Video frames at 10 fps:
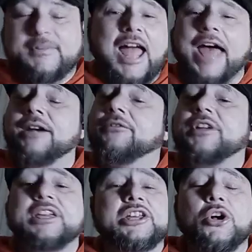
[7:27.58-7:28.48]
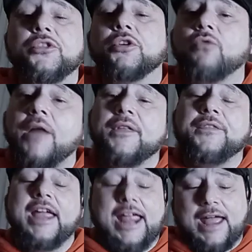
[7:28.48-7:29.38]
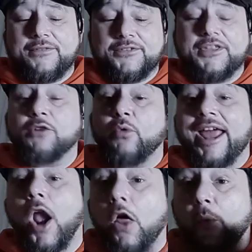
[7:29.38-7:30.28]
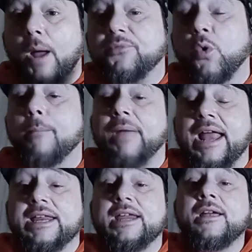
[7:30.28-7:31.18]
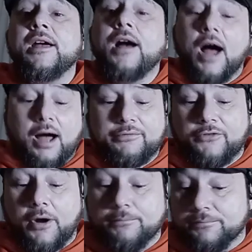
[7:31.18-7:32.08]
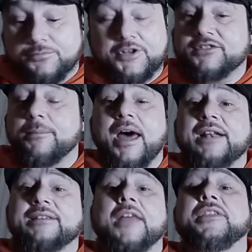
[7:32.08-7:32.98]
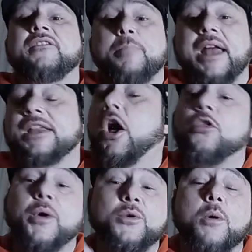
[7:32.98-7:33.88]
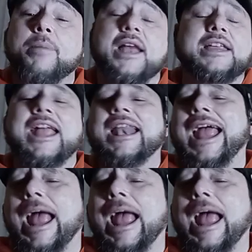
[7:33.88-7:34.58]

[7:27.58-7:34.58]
Kind of killed the run that they had. This thing ran all the way up to a penny, from just about a tenth of a penny all the way to a penny. Had an